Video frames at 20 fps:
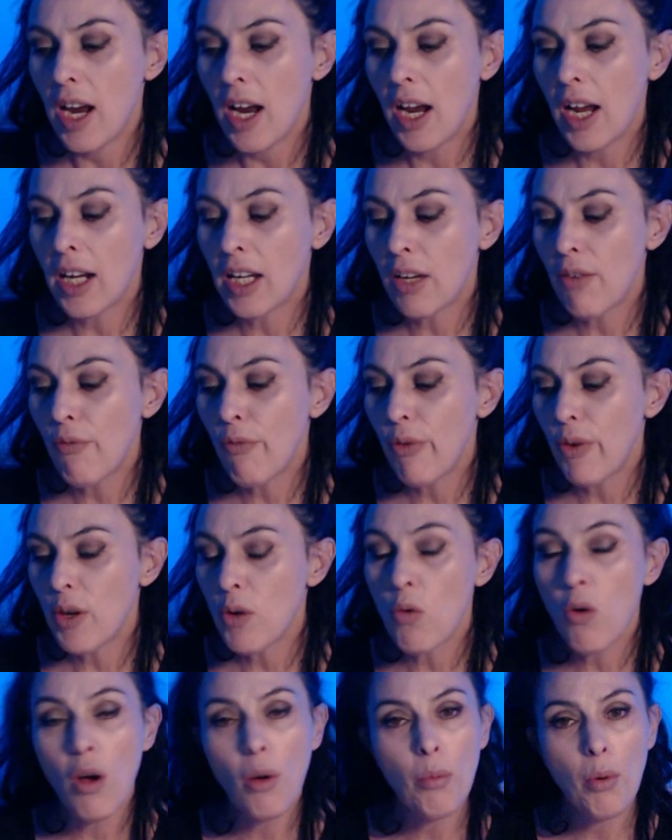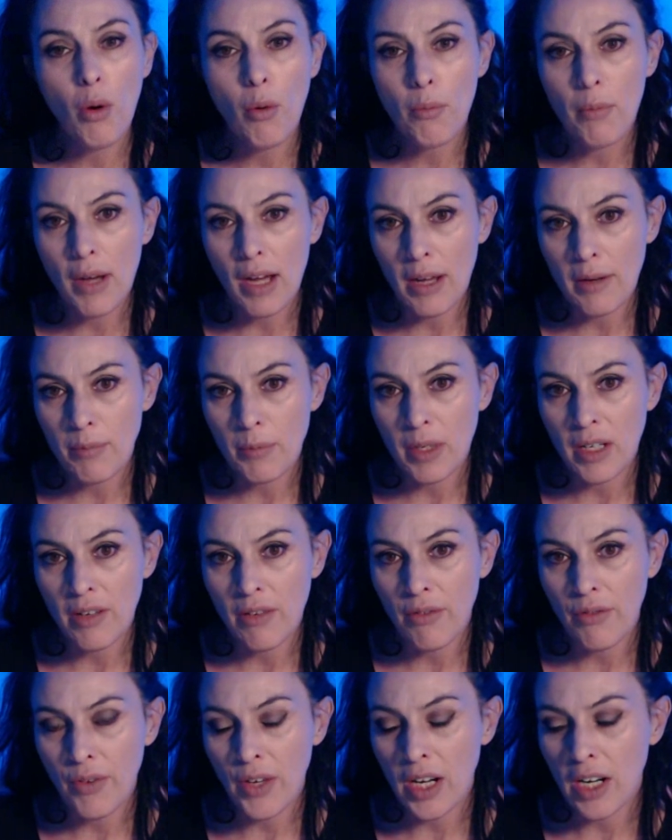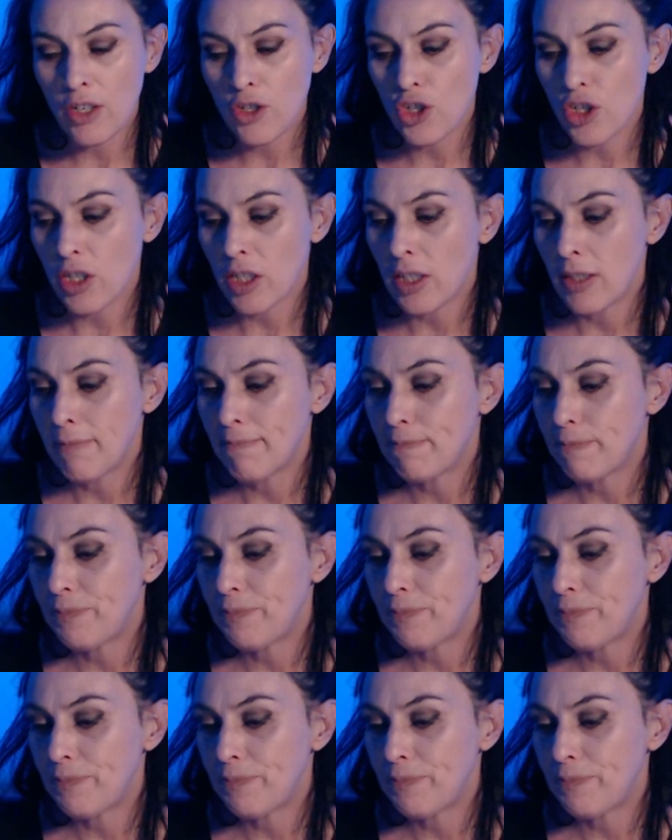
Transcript: It can feel a bombardment of energy.